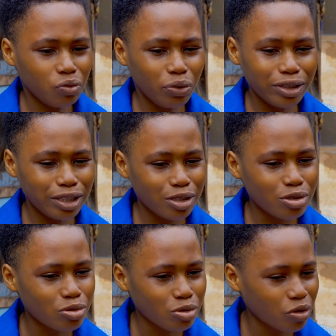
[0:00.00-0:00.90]
We
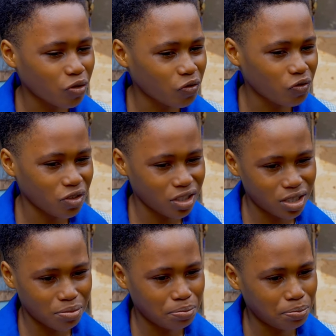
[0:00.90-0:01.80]
need to
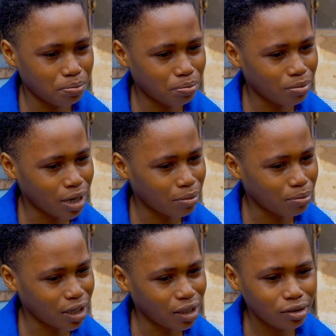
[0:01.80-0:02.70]
convince
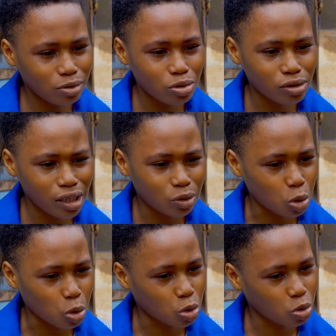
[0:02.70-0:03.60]
Mama to
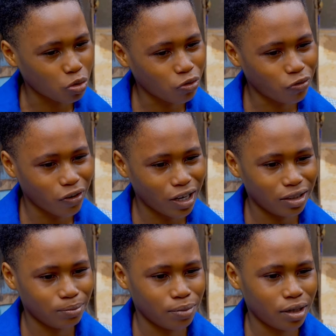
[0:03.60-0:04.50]
let us go
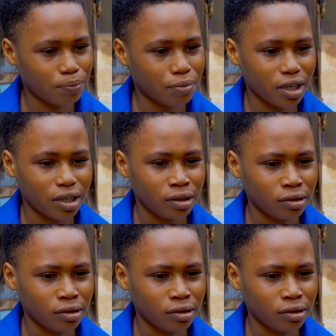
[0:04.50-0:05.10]
find Papa.